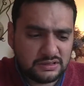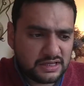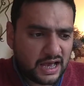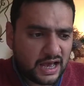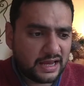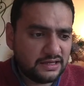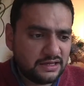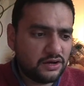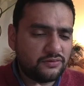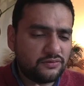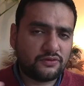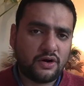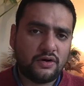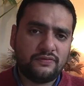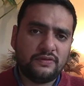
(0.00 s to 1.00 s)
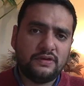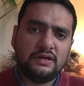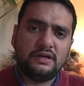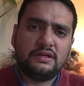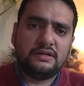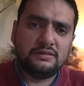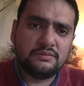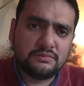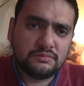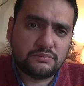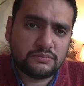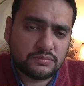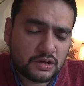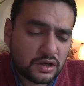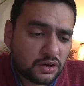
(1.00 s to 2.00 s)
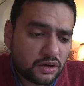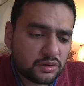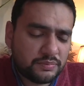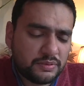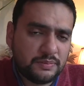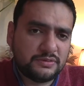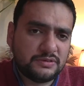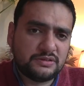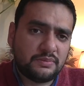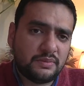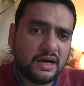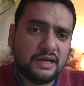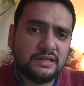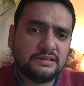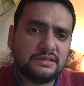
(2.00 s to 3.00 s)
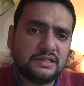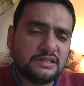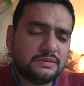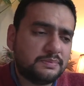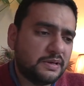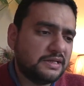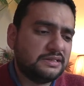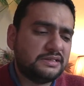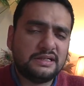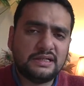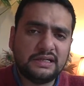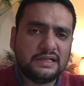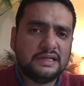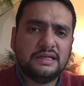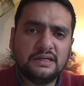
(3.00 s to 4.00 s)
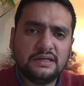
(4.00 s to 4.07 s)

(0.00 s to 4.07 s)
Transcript: the idea of coffee in a lot of people's minds is basically